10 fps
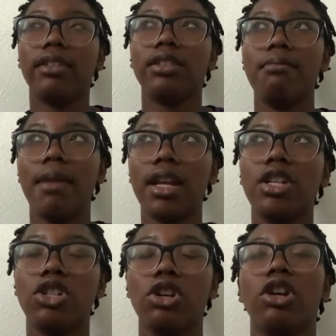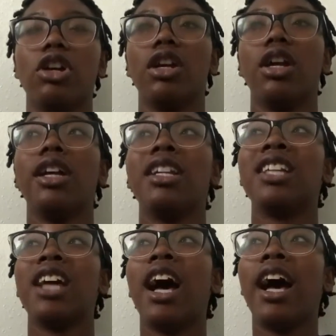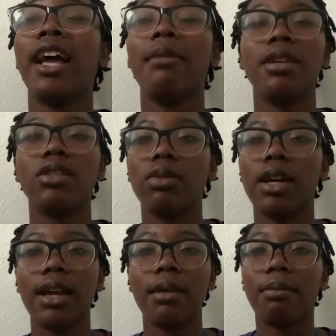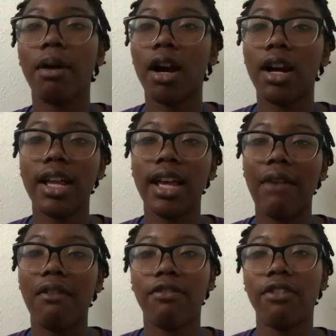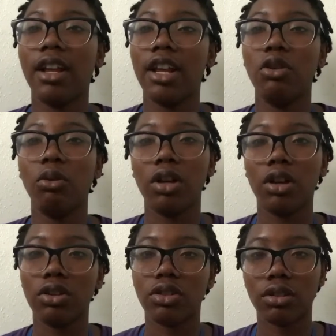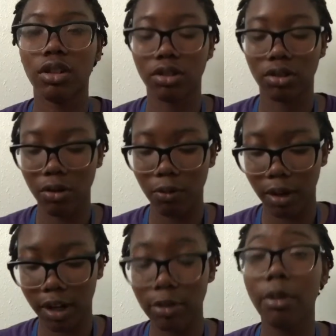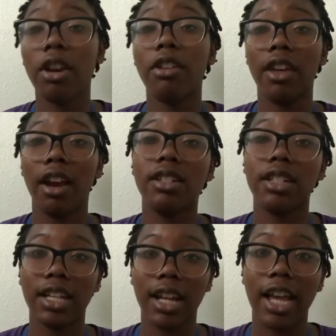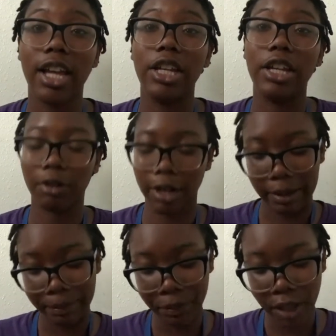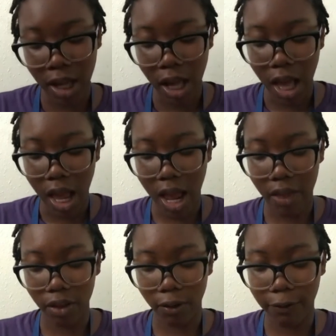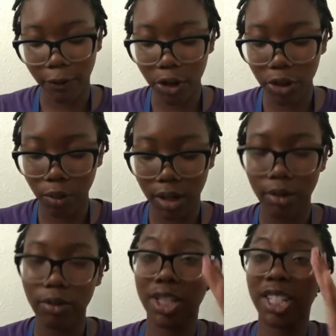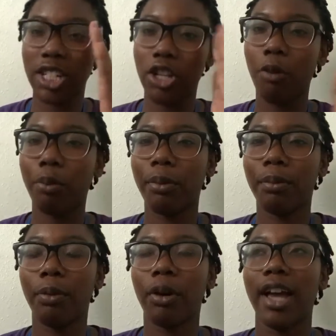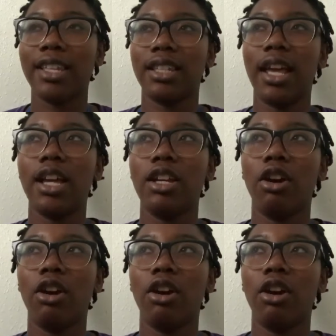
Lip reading: You have to manage your time between partying, having fun, and doing your schoolwork. Remember, you're there to get a degree. And then the fourth one was to don't procrastinate.